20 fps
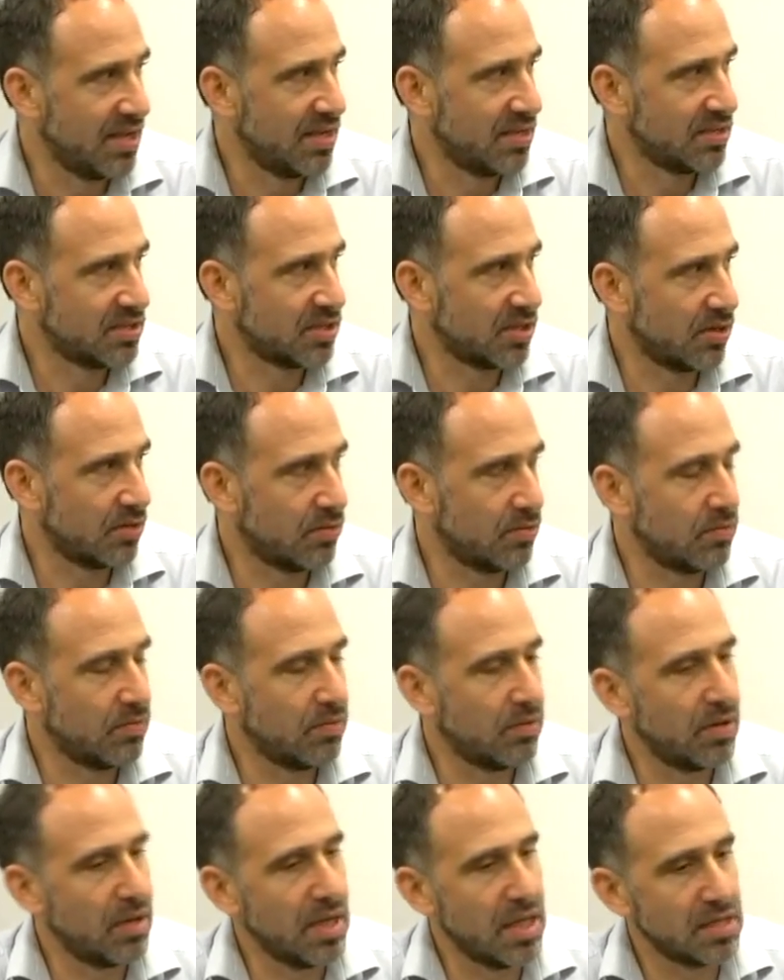
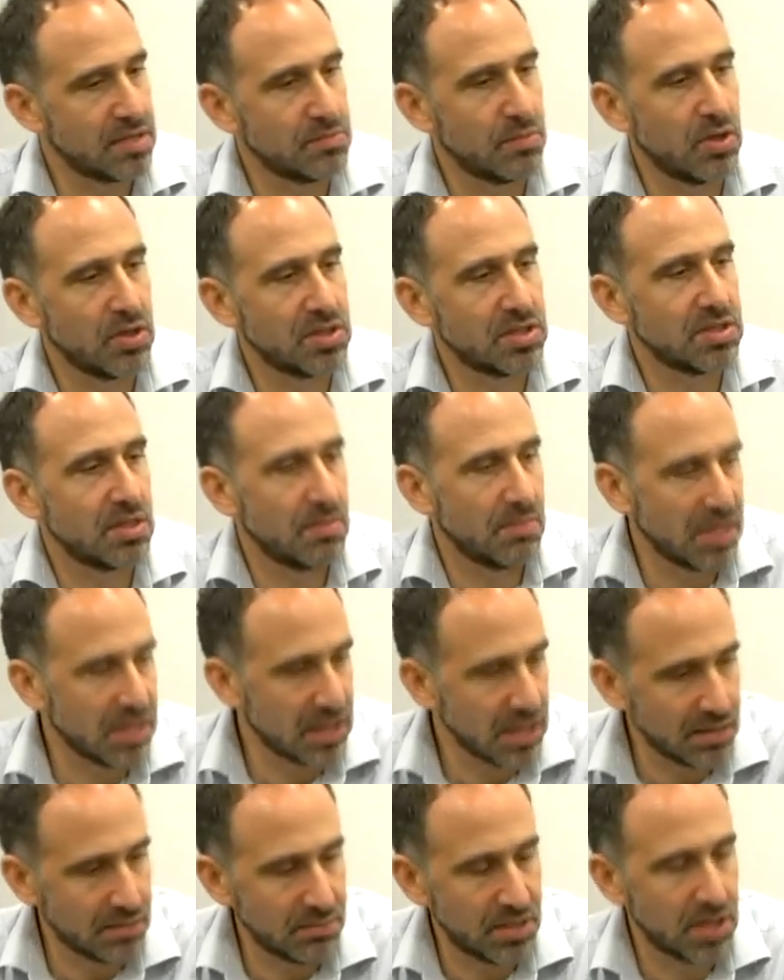So as much as I might
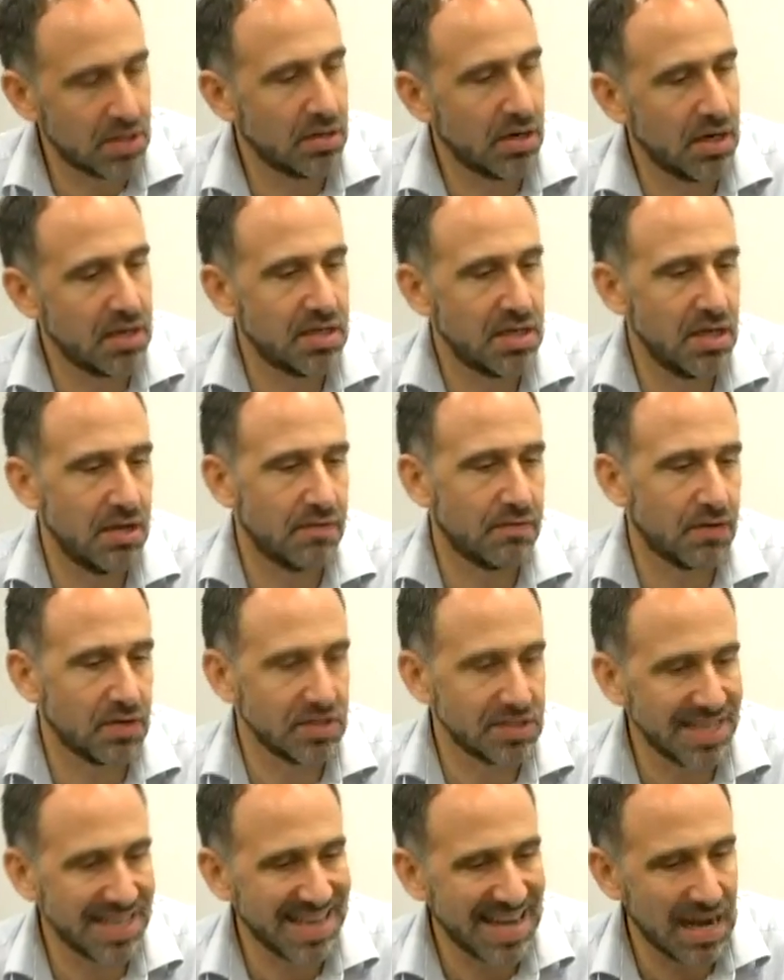think it'd be a good idea for
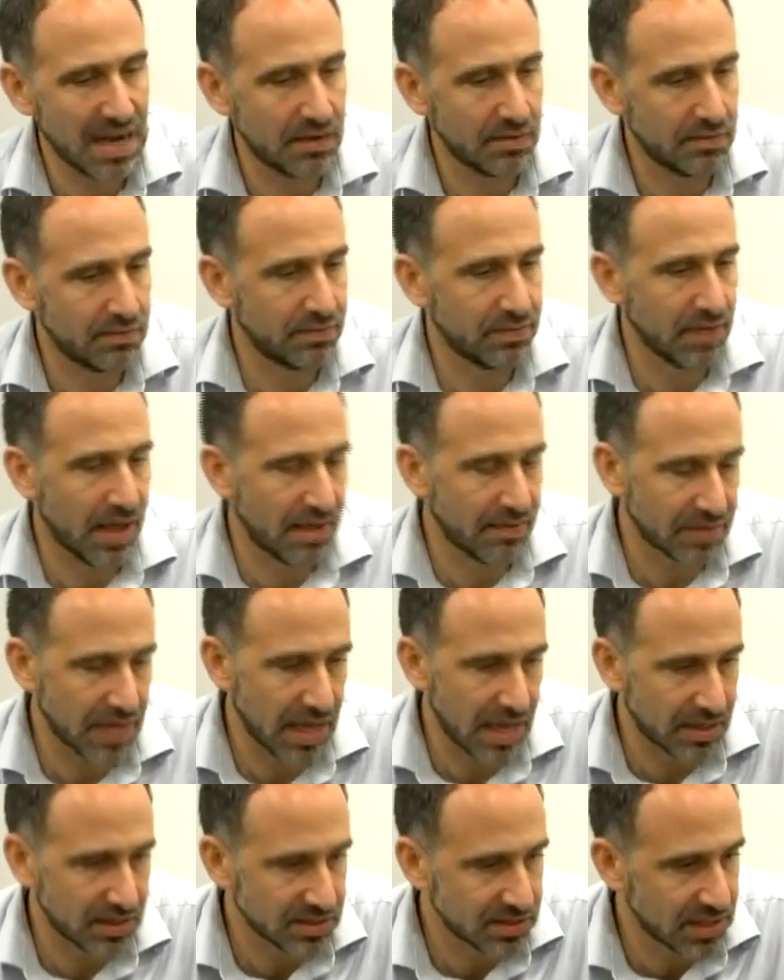us to get out of
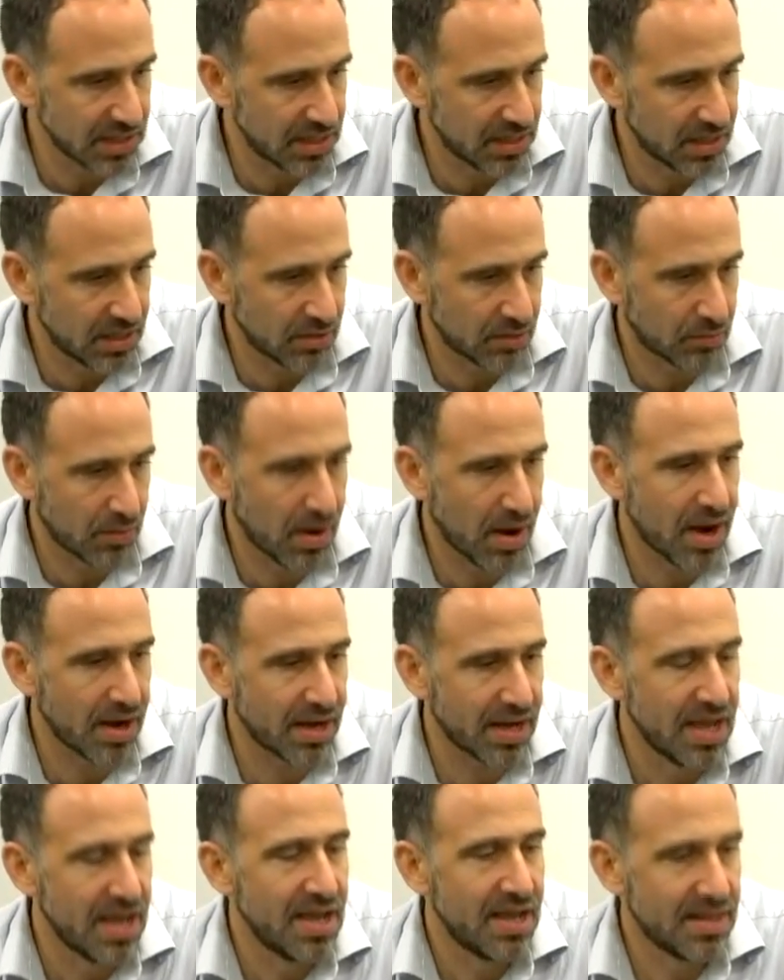Afghanistan and
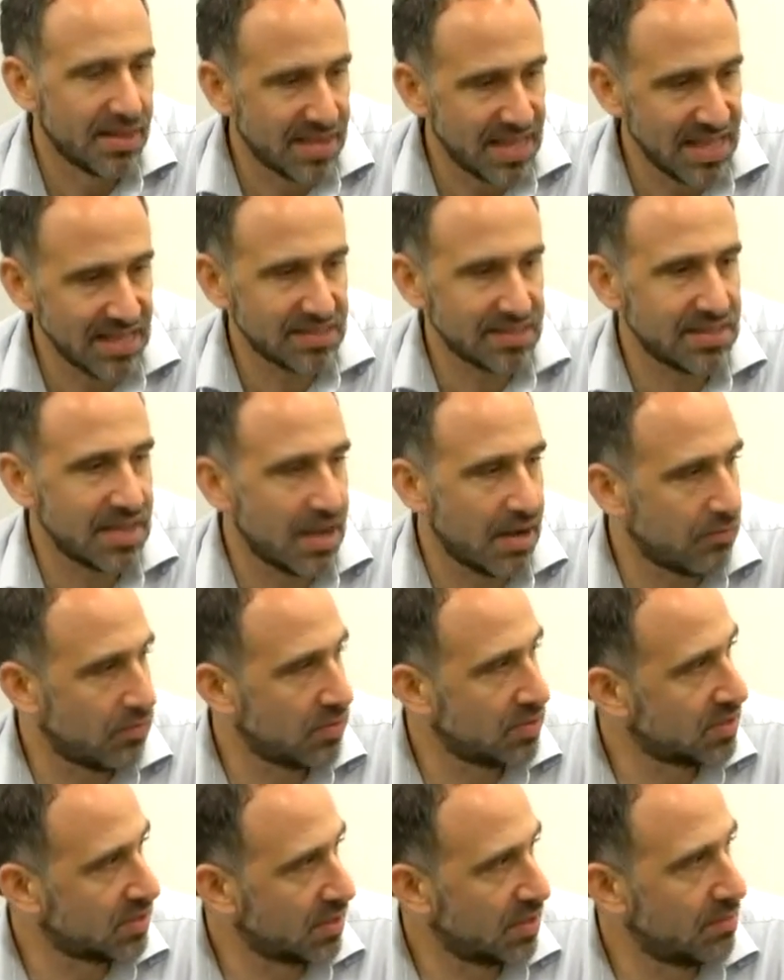Iraq, that's not
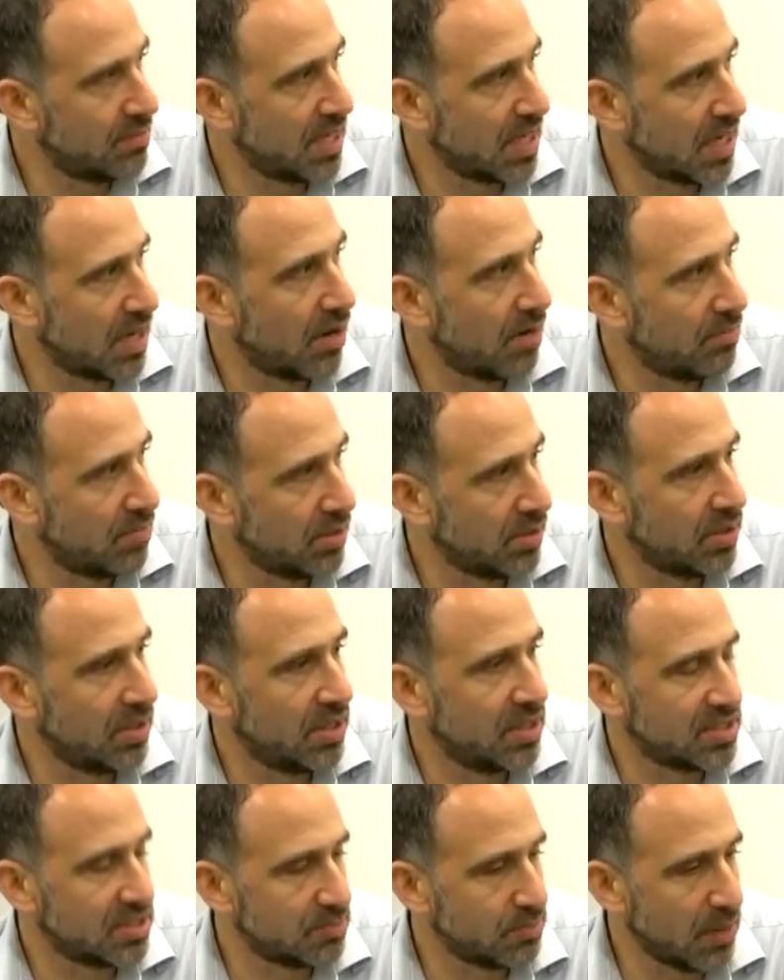what's limiting our
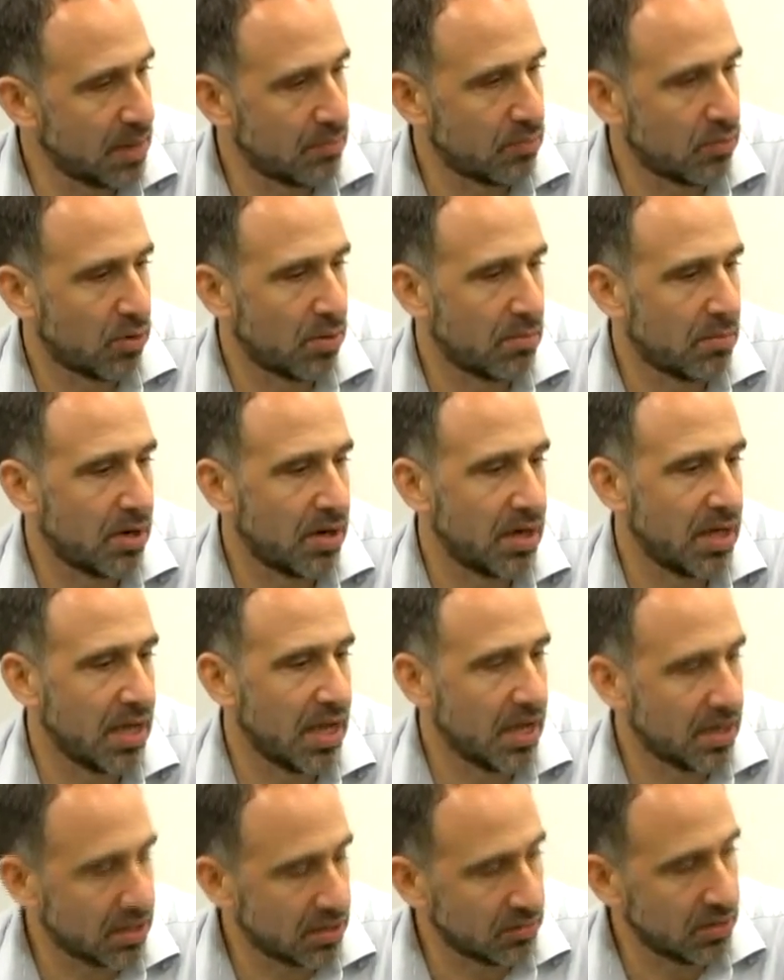ability to spend more money
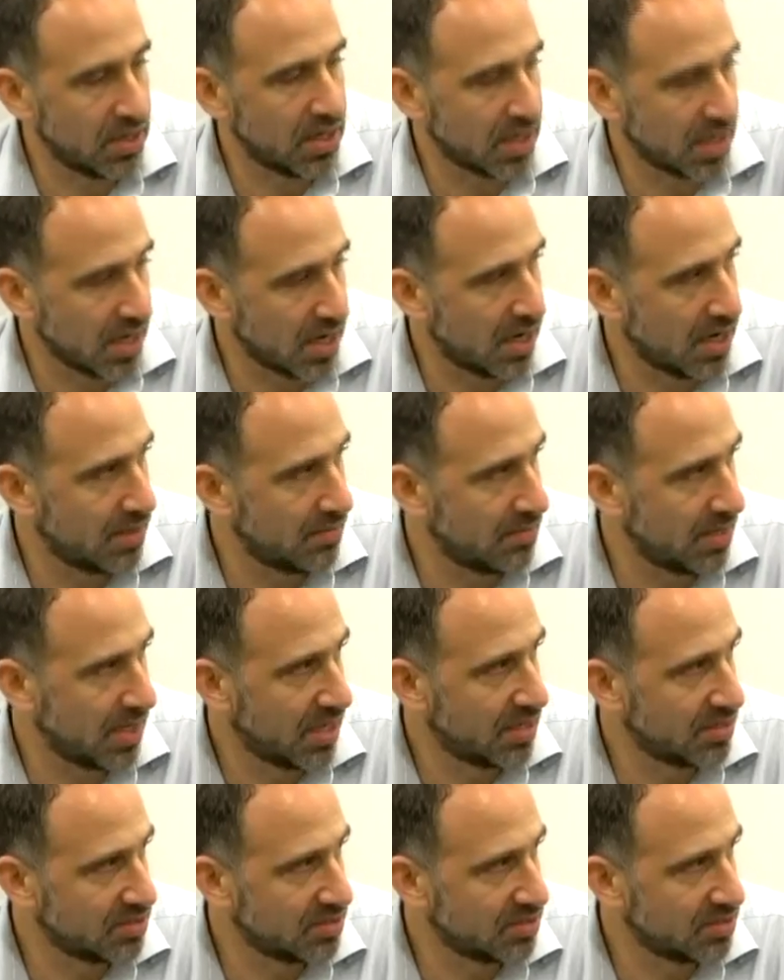on a green economy.